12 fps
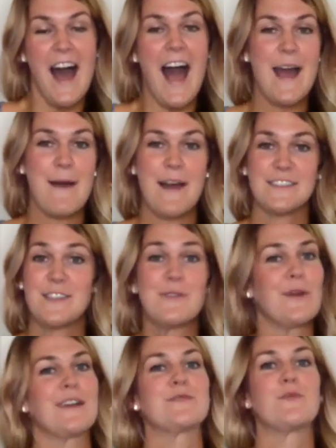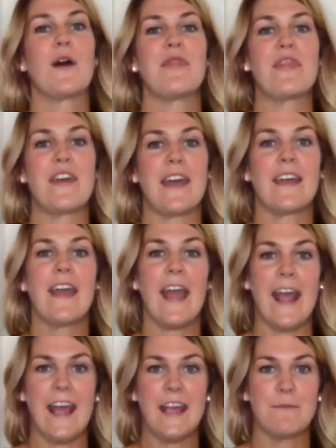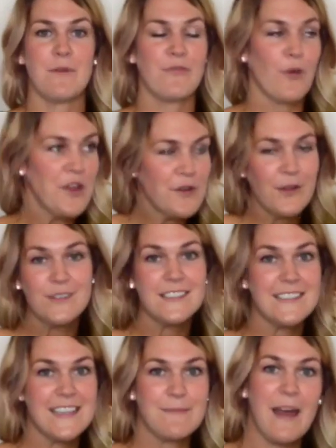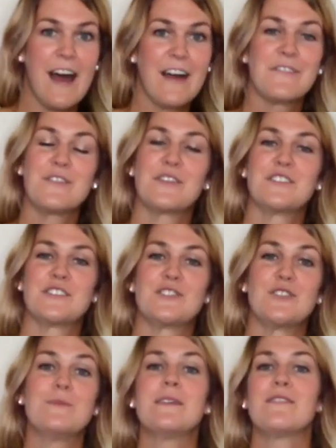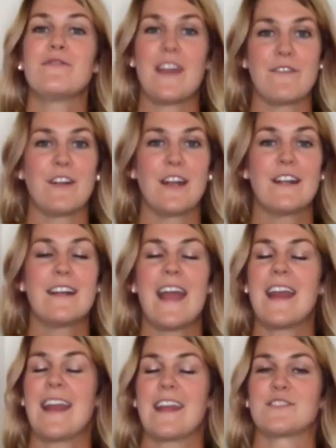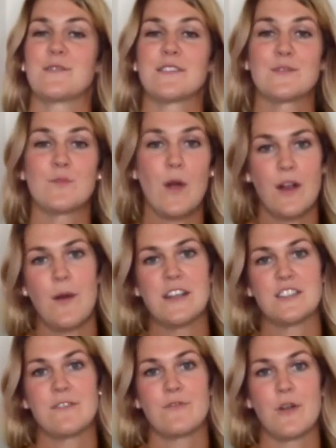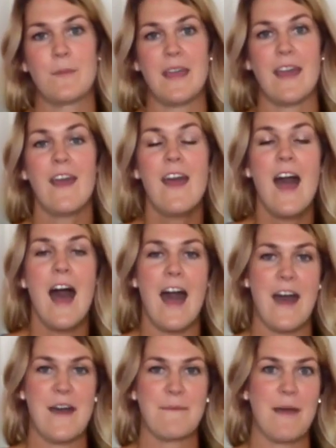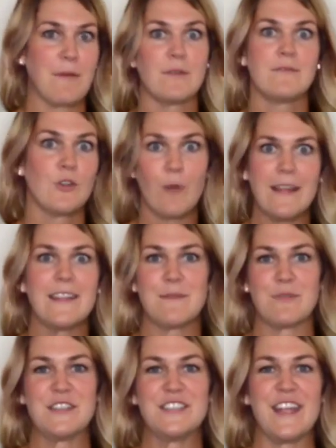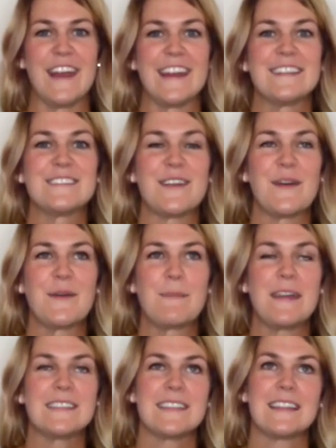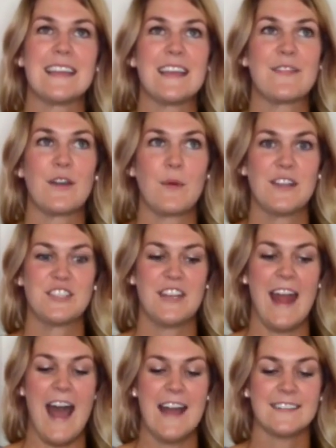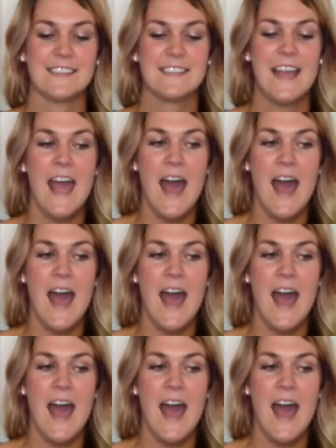I'm asking you guys one thing, and before you close this email, if you could just do me a favor and answer this one question for me, I would greatly appreciate it. So basically the question asks,